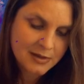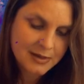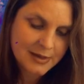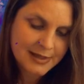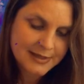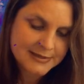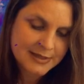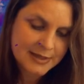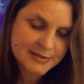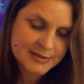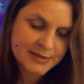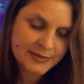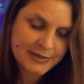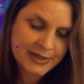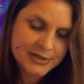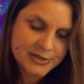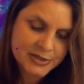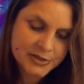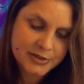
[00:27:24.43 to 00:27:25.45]
It is also
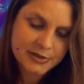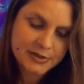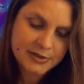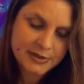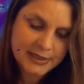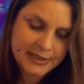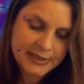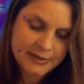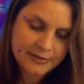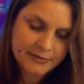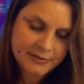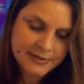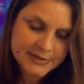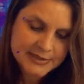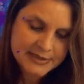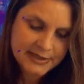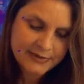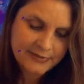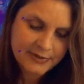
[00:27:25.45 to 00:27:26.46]
integral in
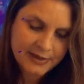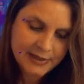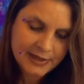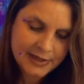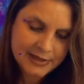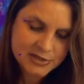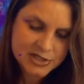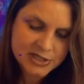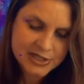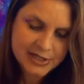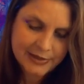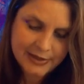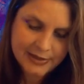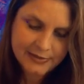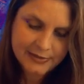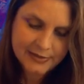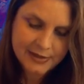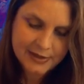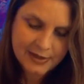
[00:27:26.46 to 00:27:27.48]
receiving and
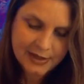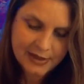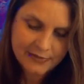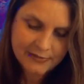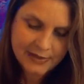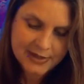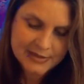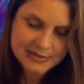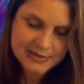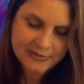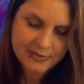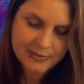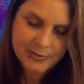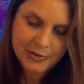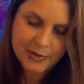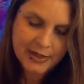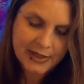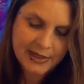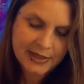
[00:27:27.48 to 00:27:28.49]
sharing the nine rites of the
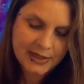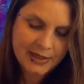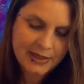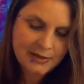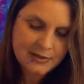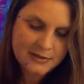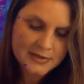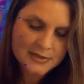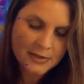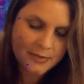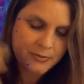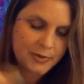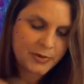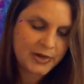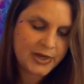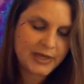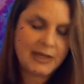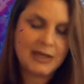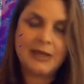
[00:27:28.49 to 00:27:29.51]
Munay Key. So
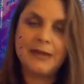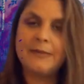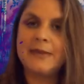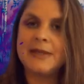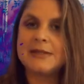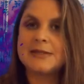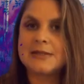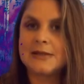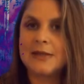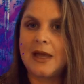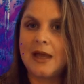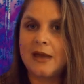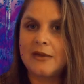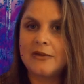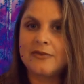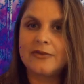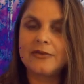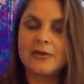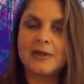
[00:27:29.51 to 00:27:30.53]
Munay Key means
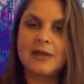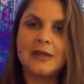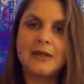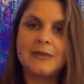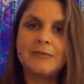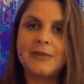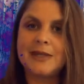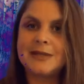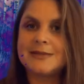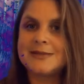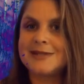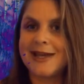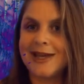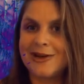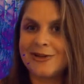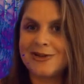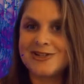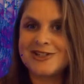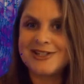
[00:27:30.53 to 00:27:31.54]
love, Key means
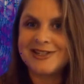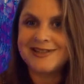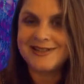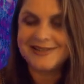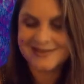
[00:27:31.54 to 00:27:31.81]
energy.